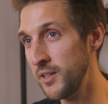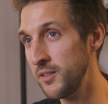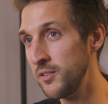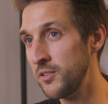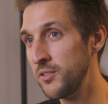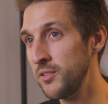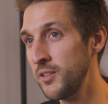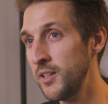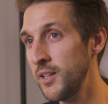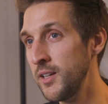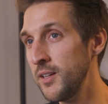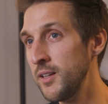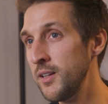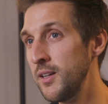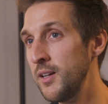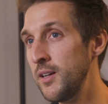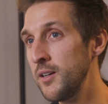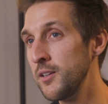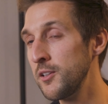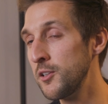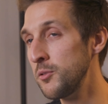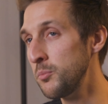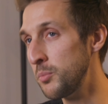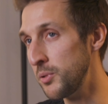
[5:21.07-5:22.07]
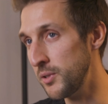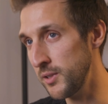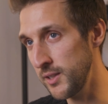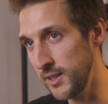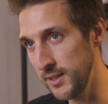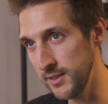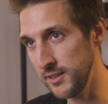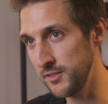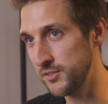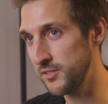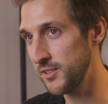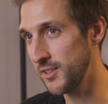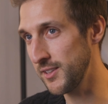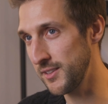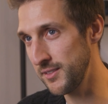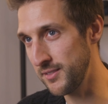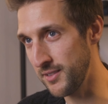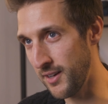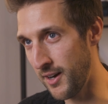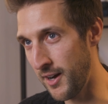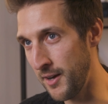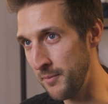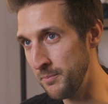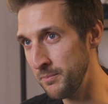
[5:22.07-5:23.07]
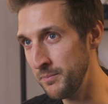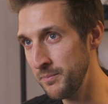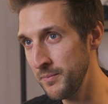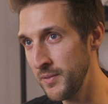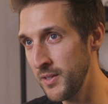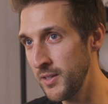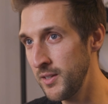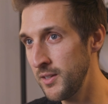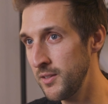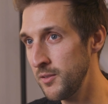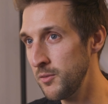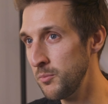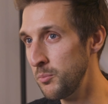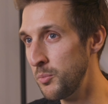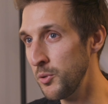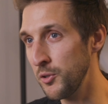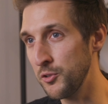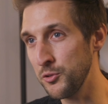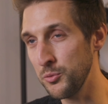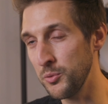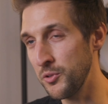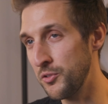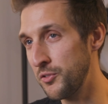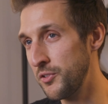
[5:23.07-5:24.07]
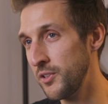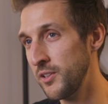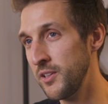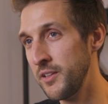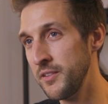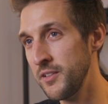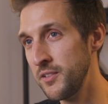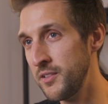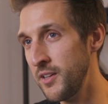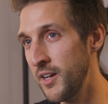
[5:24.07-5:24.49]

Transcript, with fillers: and see it completely stuck in time. Books were still on the